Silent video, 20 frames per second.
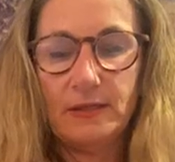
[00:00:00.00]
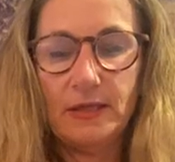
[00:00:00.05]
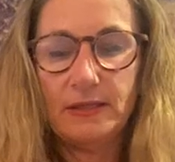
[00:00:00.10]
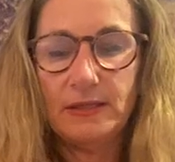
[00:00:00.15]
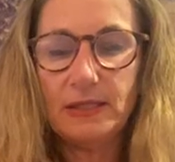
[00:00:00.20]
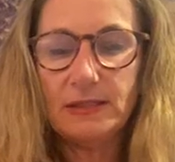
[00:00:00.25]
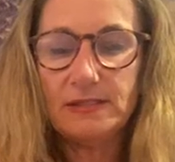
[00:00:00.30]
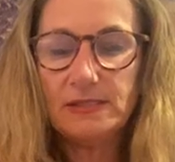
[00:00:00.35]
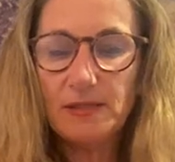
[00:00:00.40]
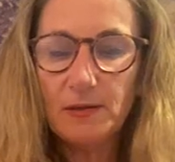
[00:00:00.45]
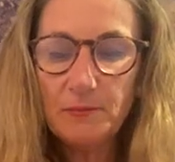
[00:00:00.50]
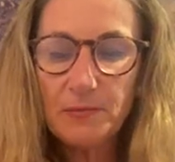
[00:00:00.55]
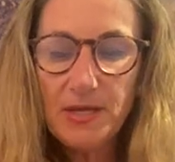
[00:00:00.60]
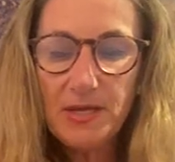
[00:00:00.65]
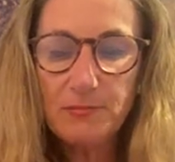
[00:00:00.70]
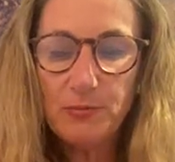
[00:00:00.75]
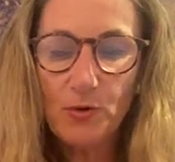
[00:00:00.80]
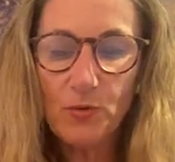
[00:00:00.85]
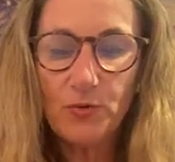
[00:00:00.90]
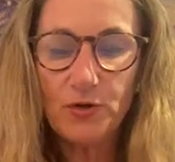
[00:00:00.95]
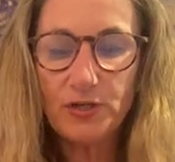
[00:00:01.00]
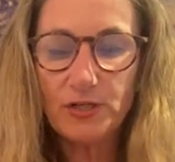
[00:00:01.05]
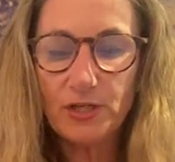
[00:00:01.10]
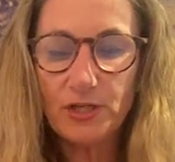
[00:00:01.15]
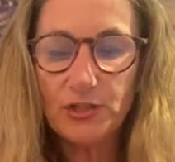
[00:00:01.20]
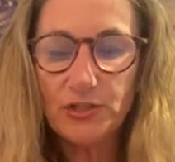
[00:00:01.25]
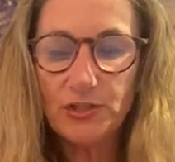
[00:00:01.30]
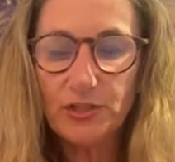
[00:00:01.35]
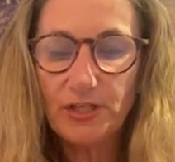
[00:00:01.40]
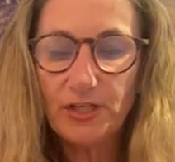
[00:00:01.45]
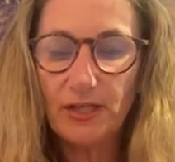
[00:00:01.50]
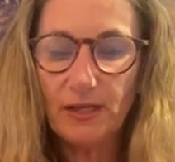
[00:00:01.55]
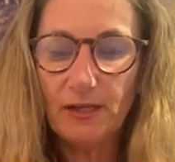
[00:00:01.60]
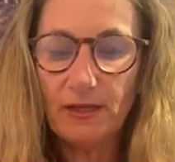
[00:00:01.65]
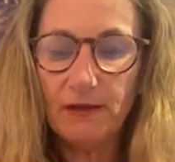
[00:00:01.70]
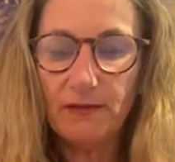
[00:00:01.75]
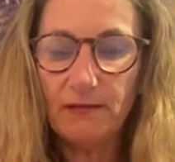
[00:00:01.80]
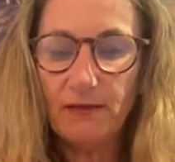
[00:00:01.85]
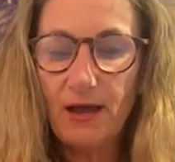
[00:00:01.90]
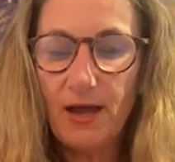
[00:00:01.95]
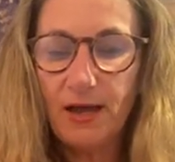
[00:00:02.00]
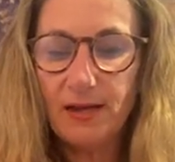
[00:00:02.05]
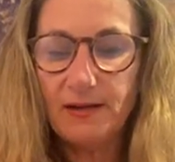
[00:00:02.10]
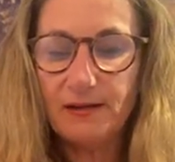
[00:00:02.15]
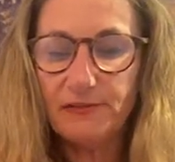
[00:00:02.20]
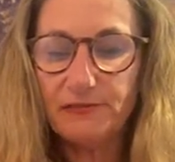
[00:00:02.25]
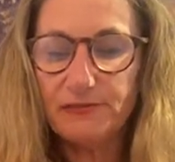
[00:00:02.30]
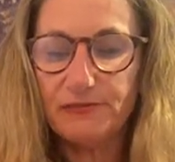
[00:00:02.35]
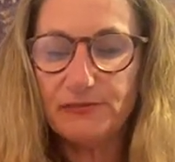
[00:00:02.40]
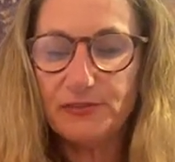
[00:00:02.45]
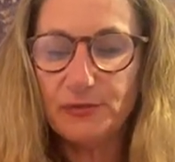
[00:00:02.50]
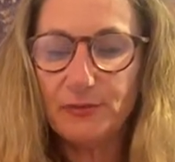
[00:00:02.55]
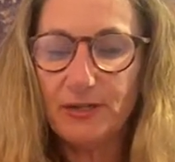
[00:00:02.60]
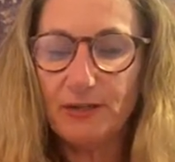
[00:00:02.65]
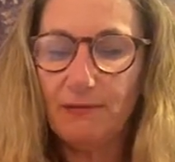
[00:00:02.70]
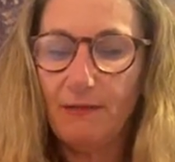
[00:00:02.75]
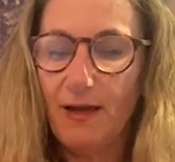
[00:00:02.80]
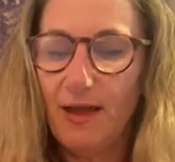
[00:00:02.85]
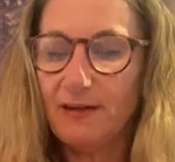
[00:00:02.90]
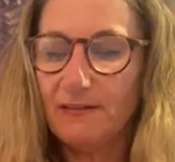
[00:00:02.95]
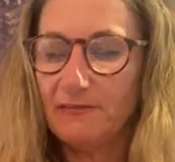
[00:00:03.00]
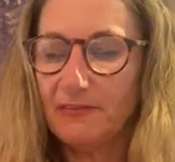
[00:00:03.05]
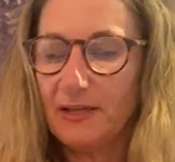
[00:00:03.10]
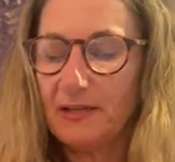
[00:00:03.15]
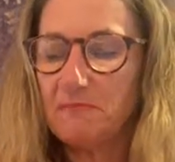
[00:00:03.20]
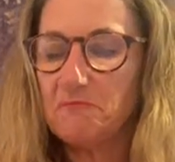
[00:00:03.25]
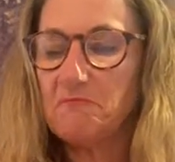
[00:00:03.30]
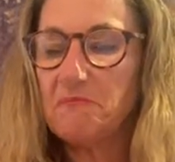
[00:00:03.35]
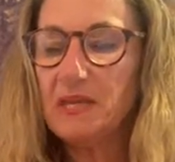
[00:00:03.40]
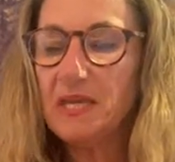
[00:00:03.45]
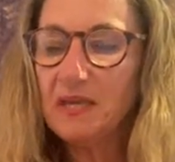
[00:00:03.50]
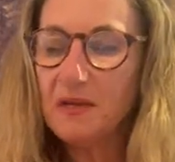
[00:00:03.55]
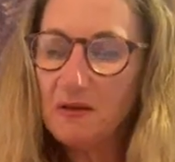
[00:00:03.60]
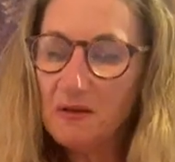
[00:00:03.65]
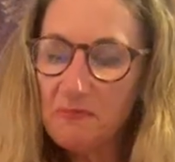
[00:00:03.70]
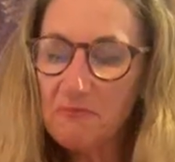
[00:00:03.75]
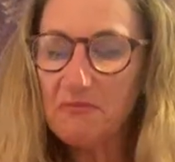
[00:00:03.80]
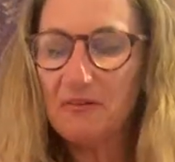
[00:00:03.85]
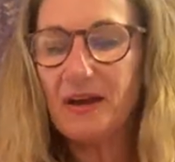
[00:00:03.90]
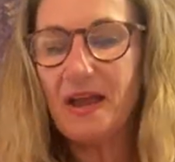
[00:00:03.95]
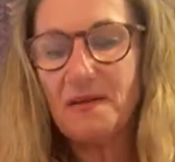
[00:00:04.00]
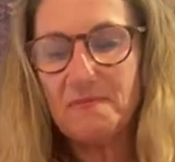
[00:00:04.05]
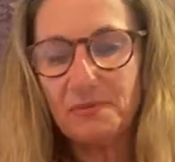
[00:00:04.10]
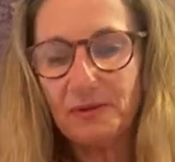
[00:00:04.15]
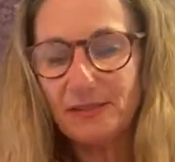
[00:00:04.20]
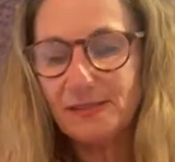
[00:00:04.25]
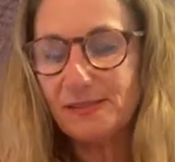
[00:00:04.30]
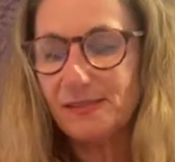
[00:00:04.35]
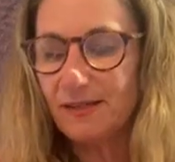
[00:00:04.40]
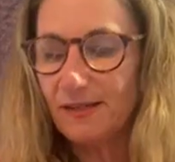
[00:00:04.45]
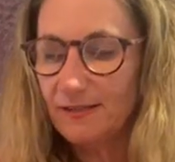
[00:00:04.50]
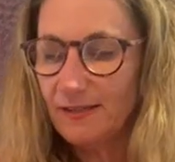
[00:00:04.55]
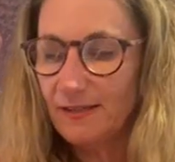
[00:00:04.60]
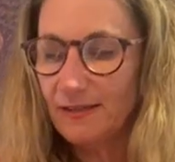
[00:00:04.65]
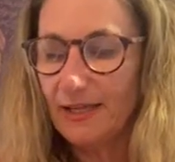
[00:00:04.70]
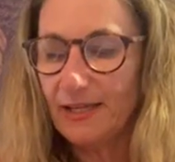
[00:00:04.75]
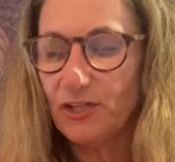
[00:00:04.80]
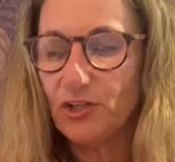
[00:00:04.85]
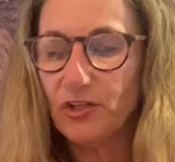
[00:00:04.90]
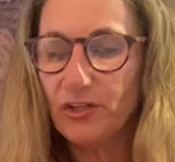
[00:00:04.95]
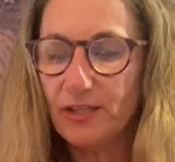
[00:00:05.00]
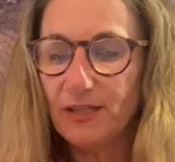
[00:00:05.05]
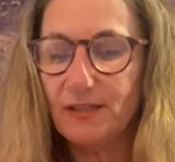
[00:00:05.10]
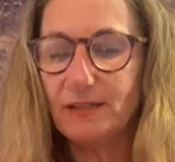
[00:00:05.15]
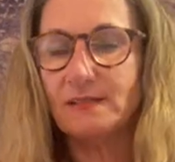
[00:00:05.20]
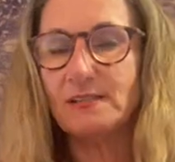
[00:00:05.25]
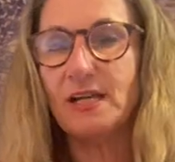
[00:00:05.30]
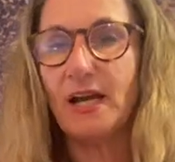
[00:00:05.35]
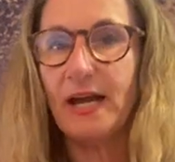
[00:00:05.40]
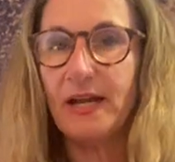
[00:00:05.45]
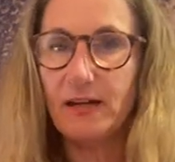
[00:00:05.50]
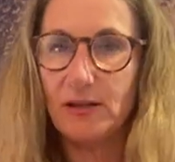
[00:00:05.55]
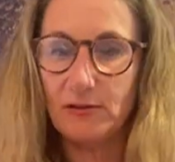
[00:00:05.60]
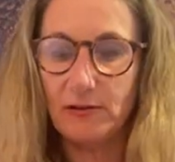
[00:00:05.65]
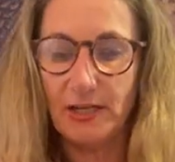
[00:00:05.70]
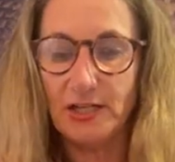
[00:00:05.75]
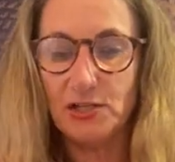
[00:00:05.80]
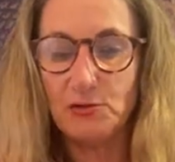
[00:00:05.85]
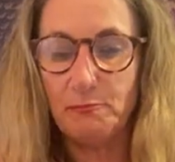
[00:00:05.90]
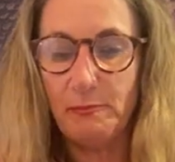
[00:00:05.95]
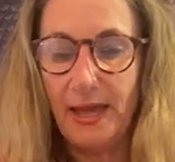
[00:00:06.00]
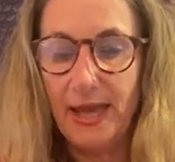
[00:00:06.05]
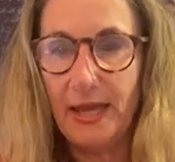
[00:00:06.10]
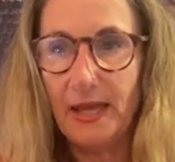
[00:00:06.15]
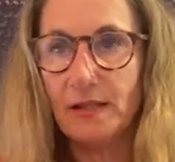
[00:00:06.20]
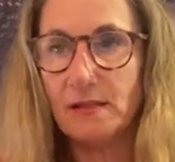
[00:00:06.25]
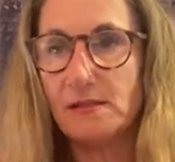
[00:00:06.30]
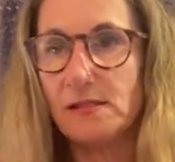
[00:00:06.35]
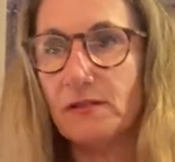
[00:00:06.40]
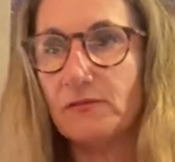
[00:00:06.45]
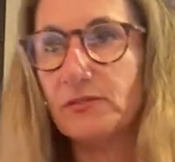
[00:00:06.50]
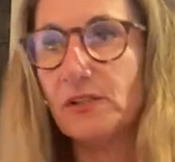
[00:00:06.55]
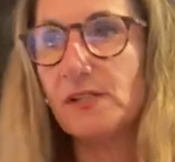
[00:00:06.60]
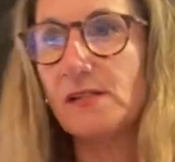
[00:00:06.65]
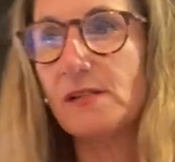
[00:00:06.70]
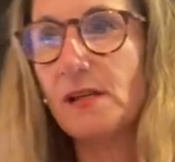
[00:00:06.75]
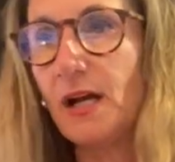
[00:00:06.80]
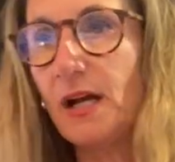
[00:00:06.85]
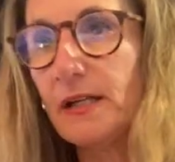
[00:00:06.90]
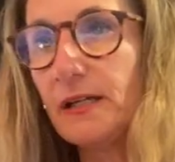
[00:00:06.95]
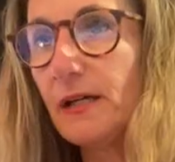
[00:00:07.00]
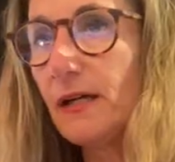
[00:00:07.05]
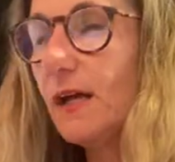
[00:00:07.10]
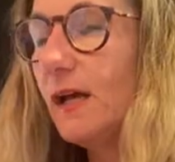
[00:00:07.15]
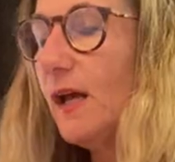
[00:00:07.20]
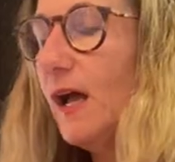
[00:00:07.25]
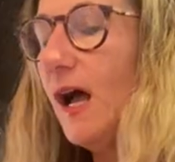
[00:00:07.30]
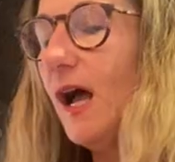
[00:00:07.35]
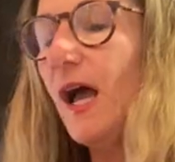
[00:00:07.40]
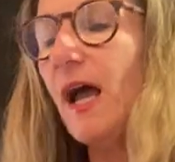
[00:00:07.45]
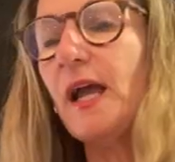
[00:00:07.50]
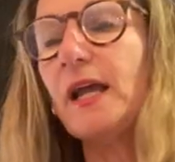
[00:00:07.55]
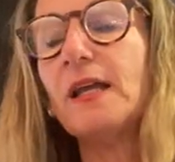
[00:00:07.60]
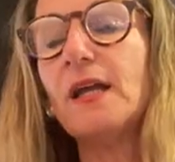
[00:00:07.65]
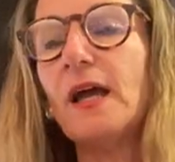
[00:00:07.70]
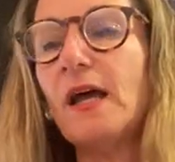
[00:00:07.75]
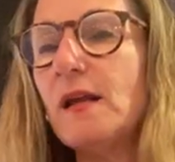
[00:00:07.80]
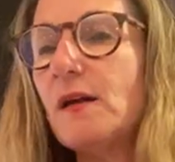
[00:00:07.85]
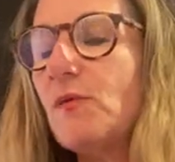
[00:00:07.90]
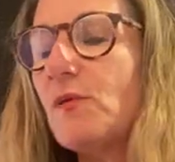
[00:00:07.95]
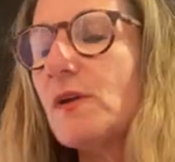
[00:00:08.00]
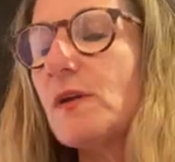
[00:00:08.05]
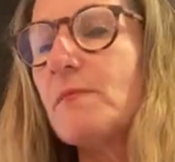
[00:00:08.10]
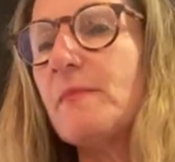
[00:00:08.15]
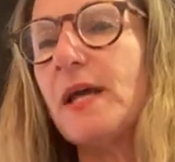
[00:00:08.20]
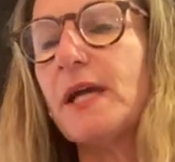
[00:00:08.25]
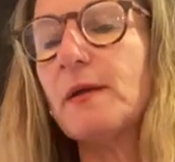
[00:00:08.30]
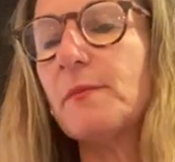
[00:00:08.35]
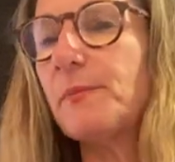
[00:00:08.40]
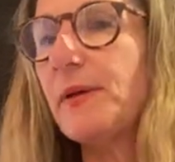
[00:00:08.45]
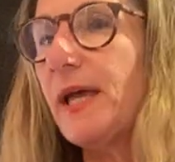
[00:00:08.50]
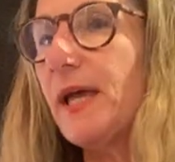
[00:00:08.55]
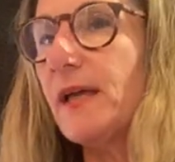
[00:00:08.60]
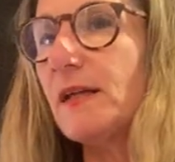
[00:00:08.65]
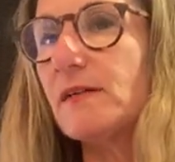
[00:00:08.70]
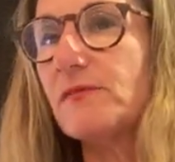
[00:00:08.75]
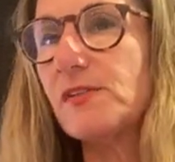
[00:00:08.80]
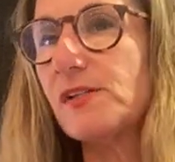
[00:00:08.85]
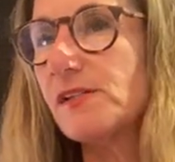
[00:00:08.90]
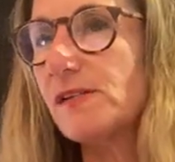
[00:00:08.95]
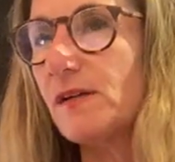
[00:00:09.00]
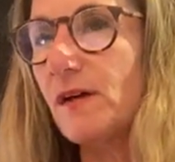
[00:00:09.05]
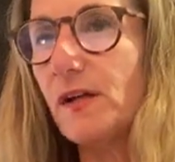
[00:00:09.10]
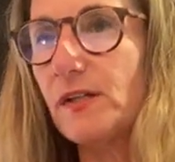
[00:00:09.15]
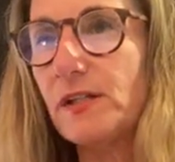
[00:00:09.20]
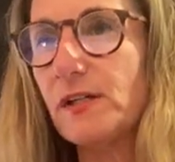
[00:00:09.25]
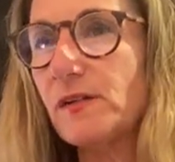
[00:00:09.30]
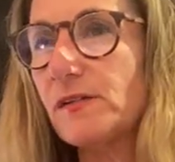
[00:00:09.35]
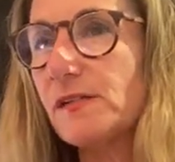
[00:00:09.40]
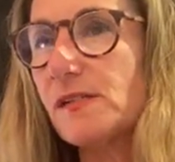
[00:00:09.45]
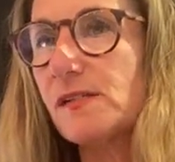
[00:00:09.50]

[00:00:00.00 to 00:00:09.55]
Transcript: I think some people were cooking a lot of, doing a lot of like meal prep on Sunday, like cooking entire like pans of lasagna. I, can, I don't want to make a pan of lasagna on